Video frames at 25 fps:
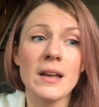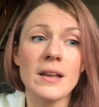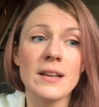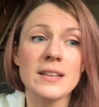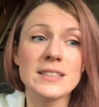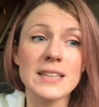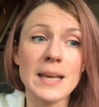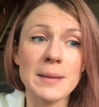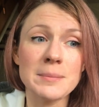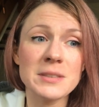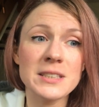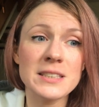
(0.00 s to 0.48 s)

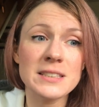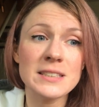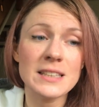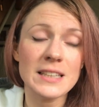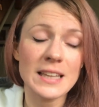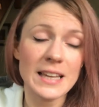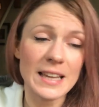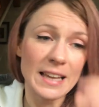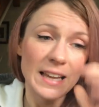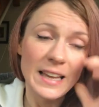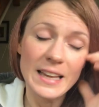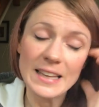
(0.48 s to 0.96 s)
sepsis
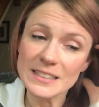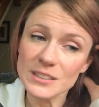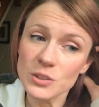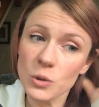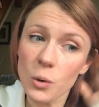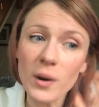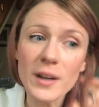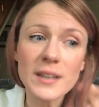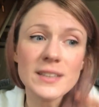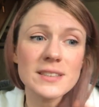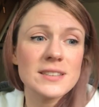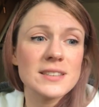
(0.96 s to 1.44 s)
it is
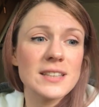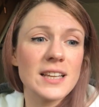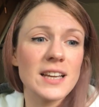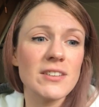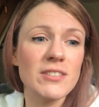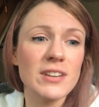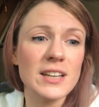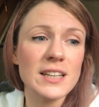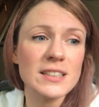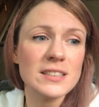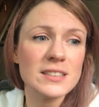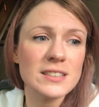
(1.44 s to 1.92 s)
quite
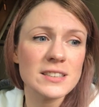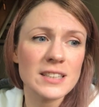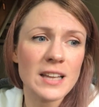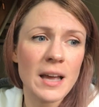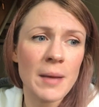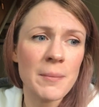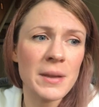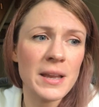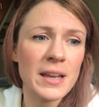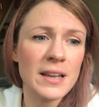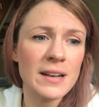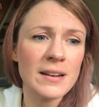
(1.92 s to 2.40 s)
serious
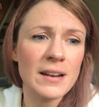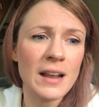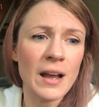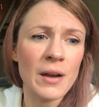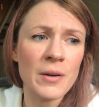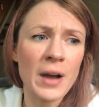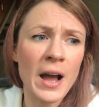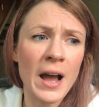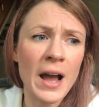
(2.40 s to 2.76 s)
i mean